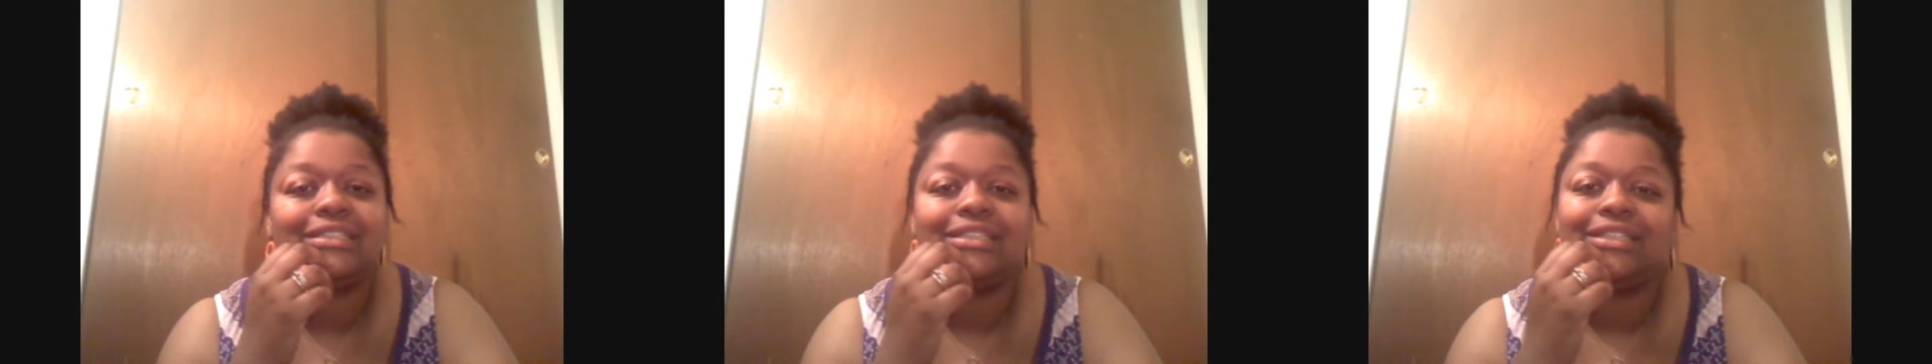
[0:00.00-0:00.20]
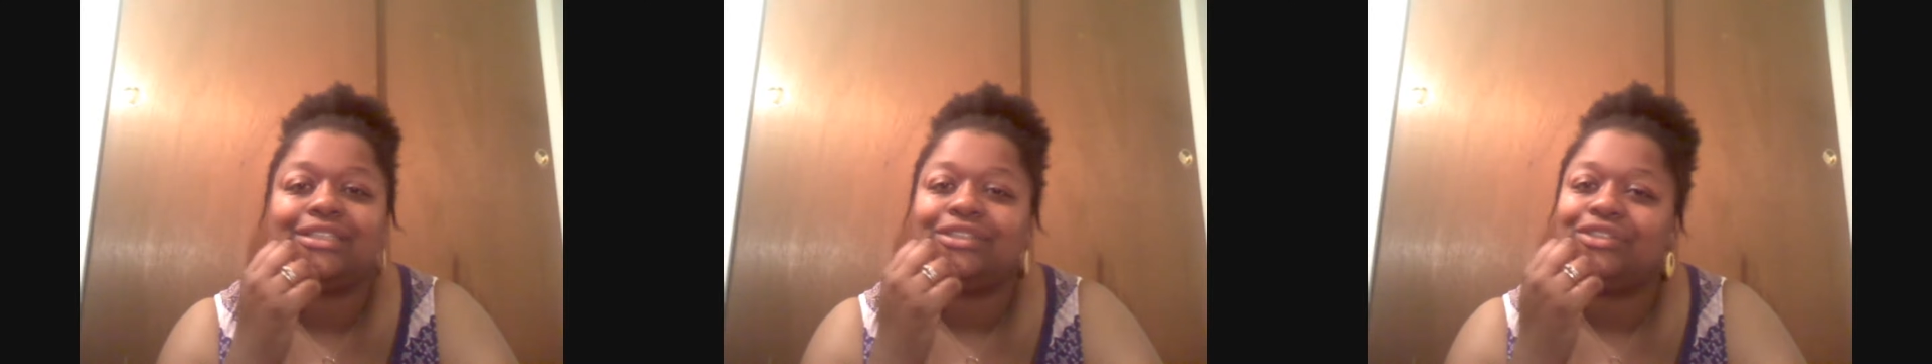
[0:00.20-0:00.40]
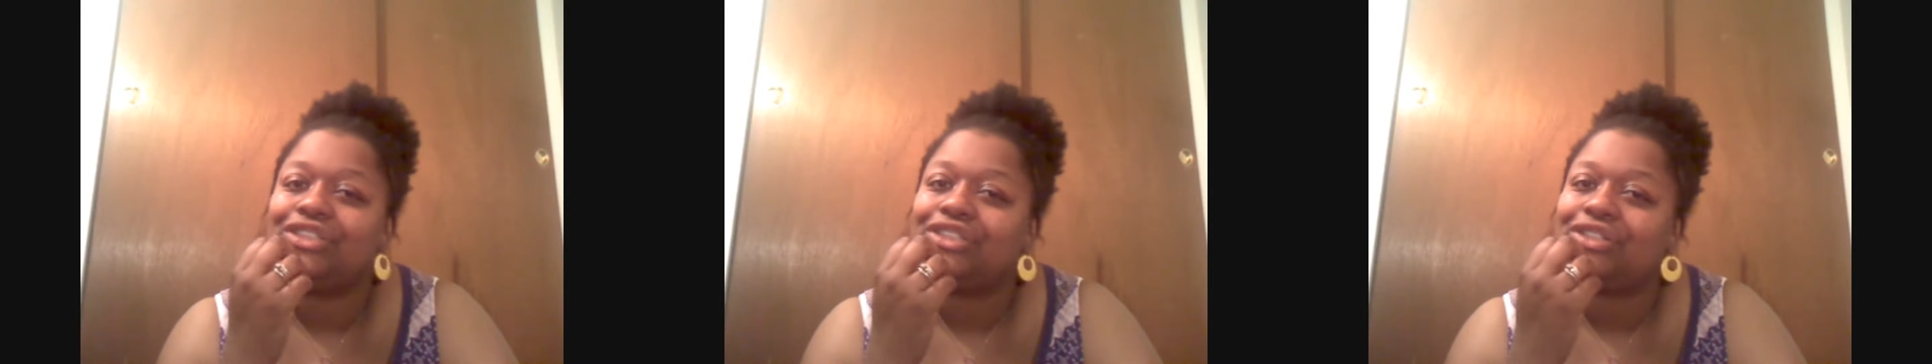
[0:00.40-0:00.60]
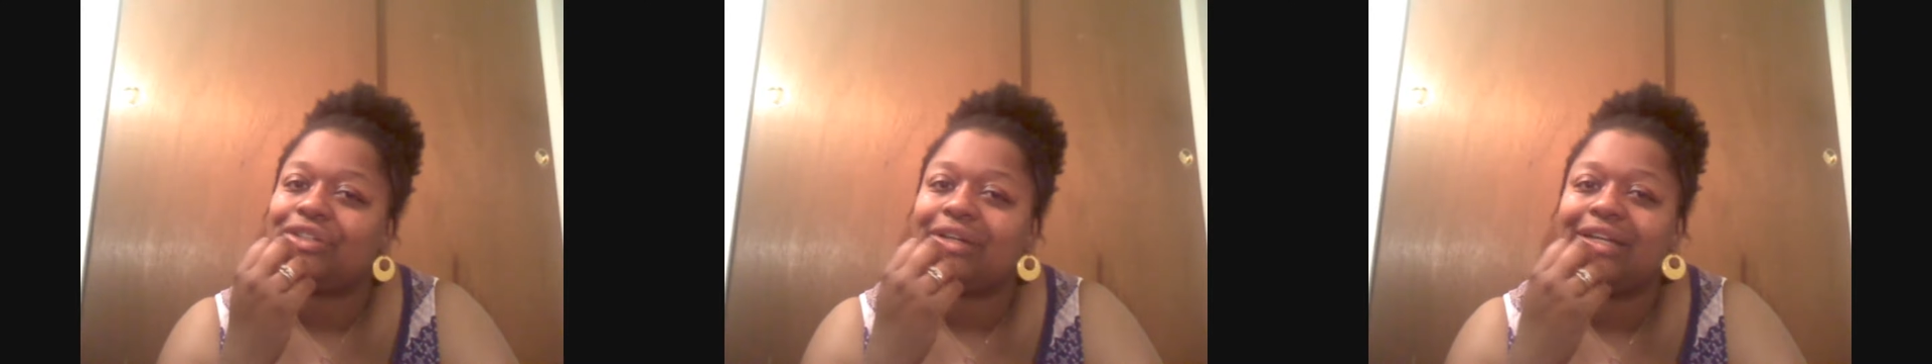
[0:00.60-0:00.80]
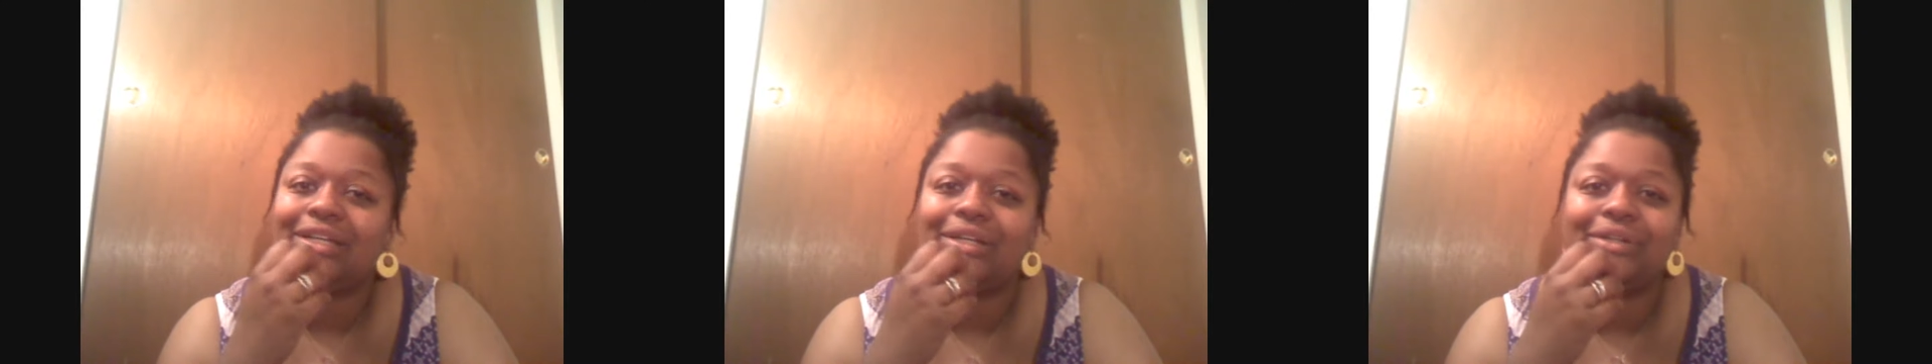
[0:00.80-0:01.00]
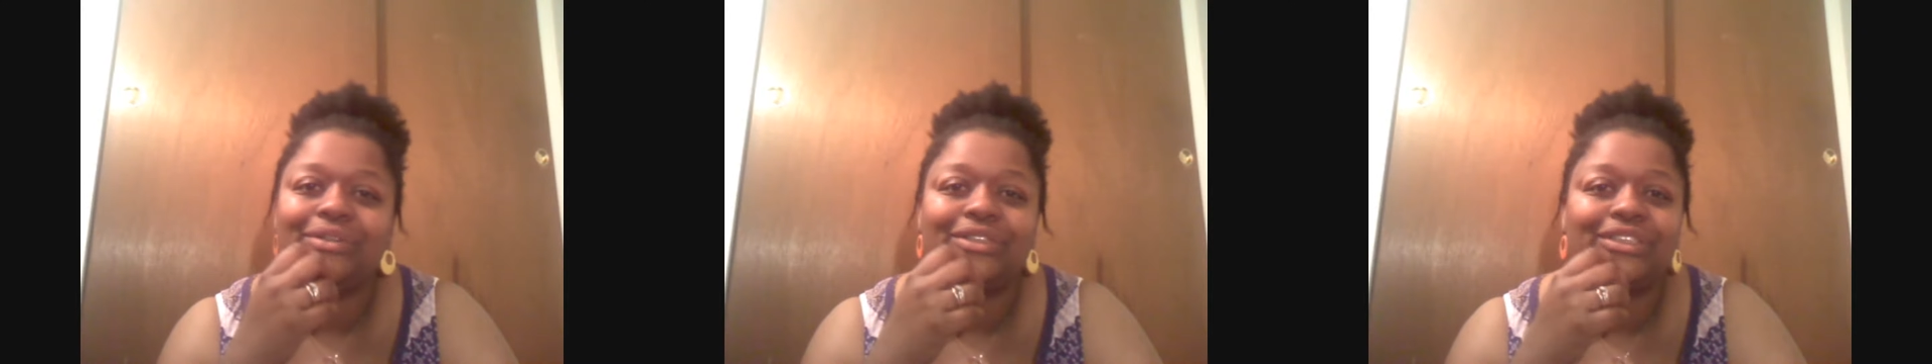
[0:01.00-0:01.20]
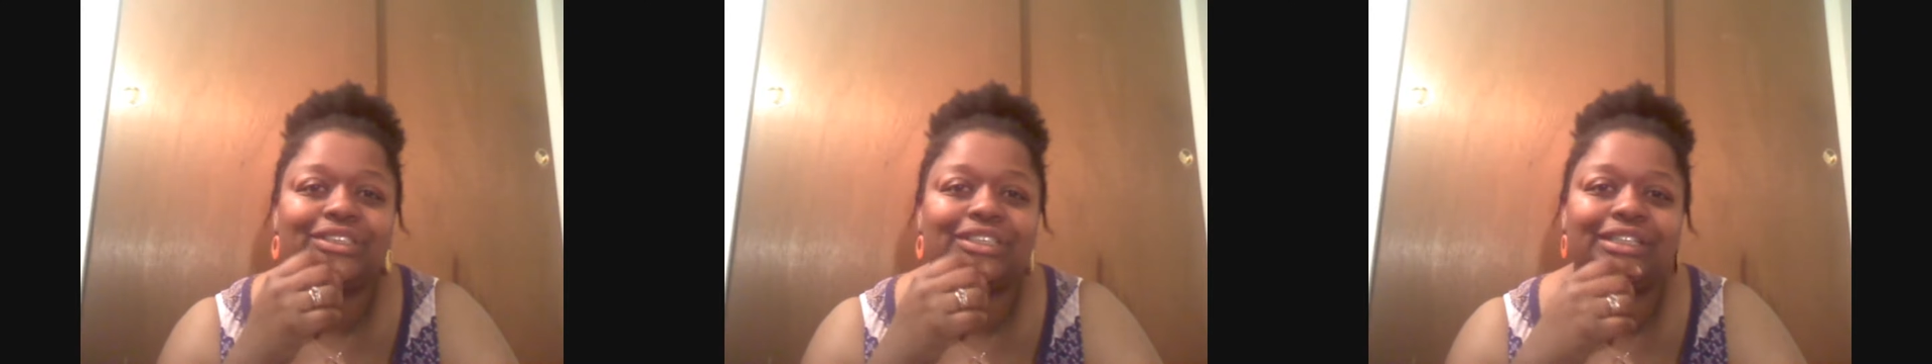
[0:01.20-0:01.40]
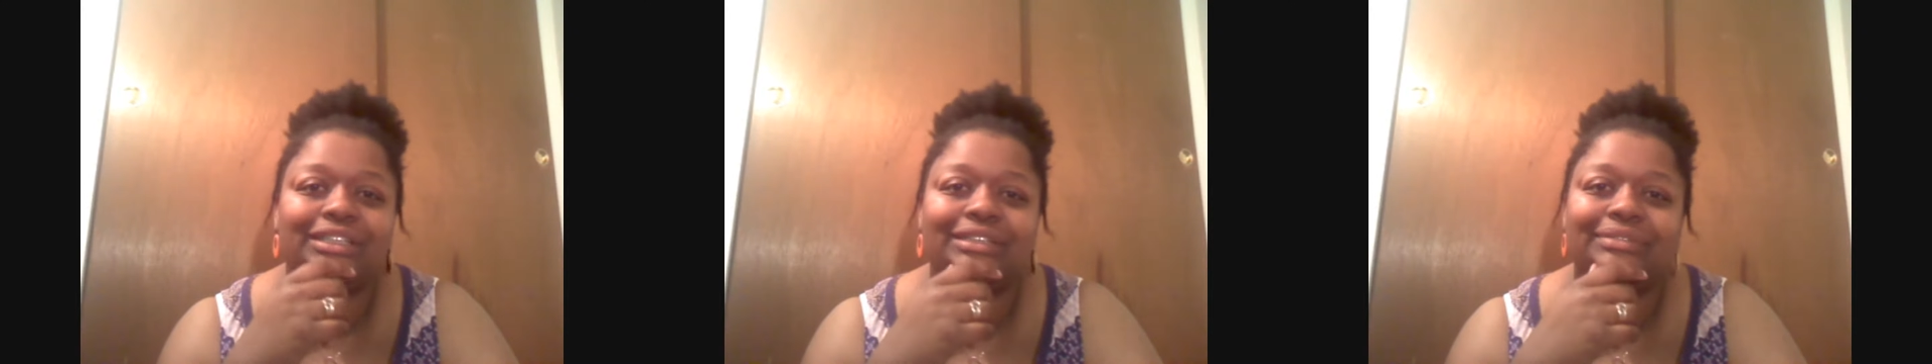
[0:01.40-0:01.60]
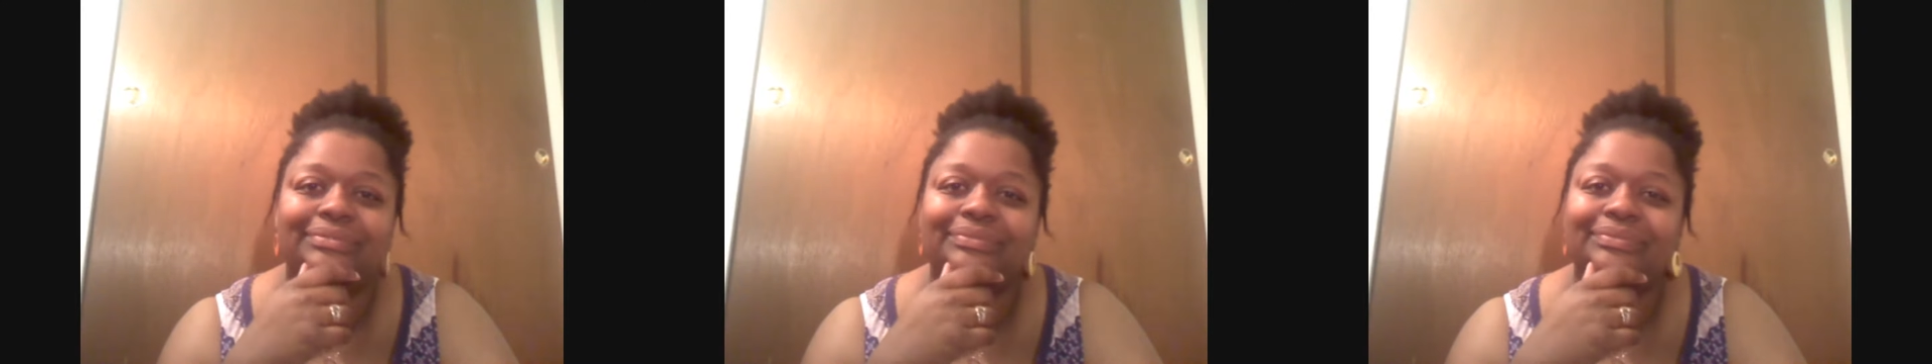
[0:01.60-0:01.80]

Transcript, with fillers: to you straight, no sugar.